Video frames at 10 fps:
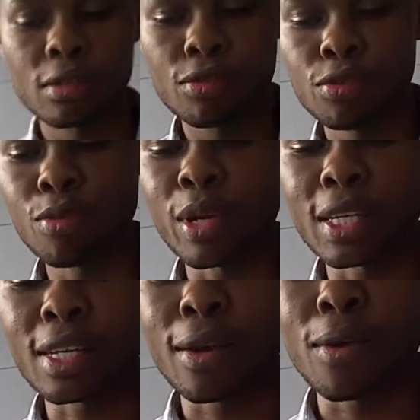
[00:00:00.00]
a few
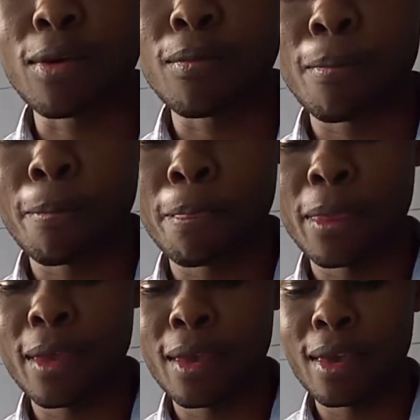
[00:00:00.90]
minutes ago.
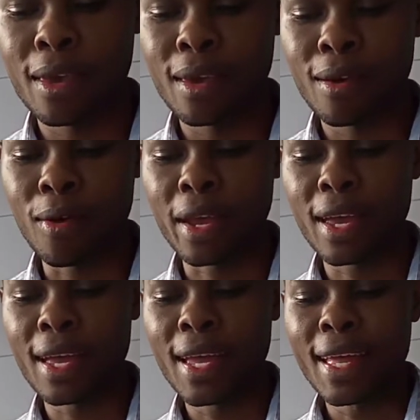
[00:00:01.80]

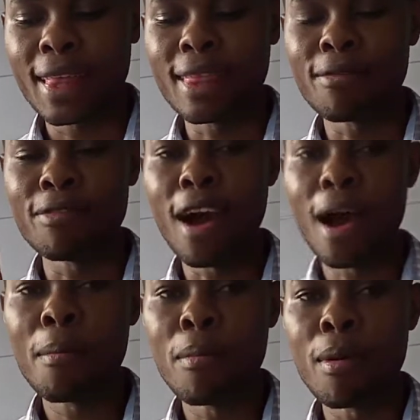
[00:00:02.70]
Okay? The
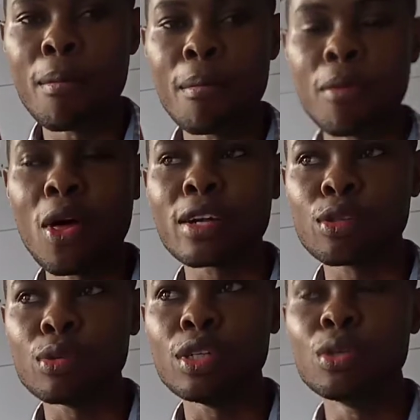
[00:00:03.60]
verb
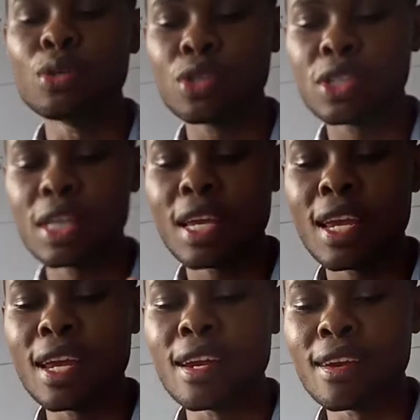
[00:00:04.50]
that we use
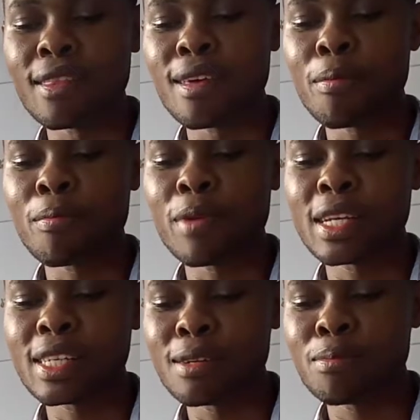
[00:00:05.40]
in the
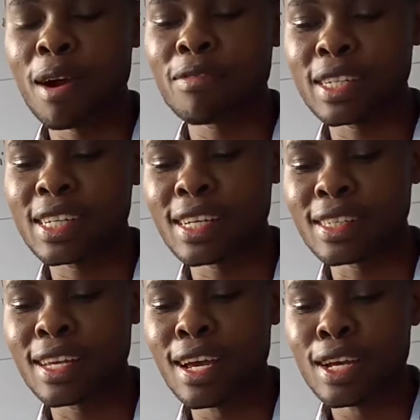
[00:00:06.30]
present perfect
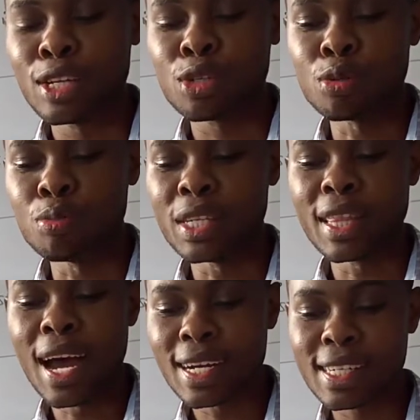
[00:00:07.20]
tense should be
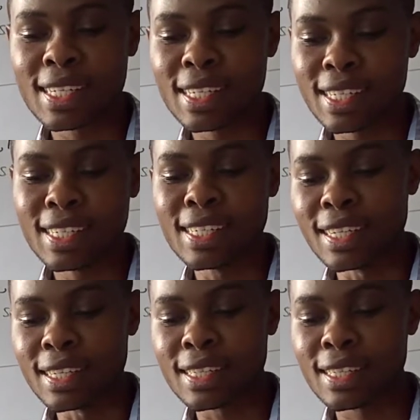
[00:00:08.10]
that in
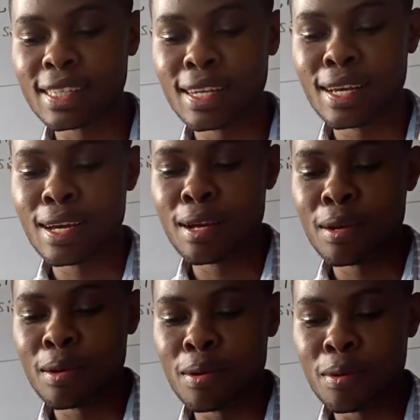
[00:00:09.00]
its
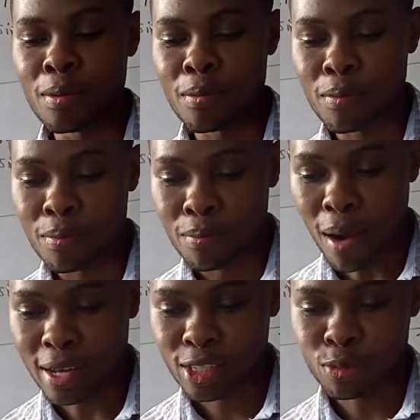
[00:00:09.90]

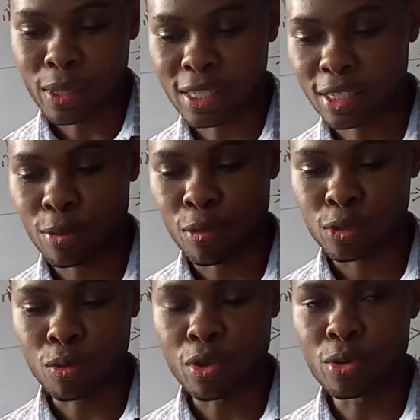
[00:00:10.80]
past participle.
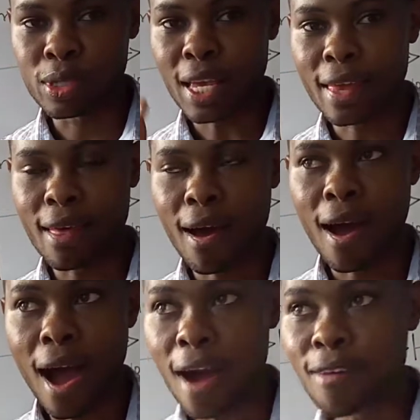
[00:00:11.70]
So we use either
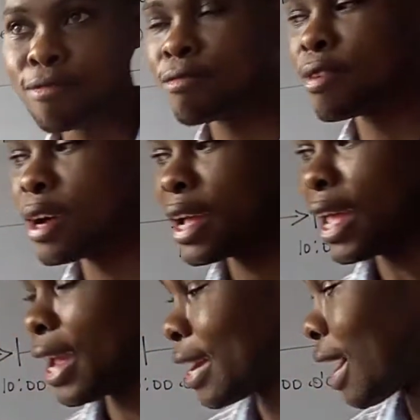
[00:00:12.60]
have
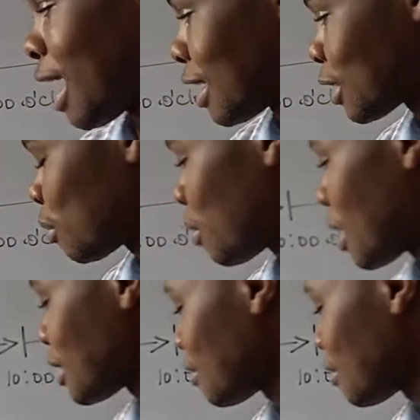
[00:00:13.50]
and has plus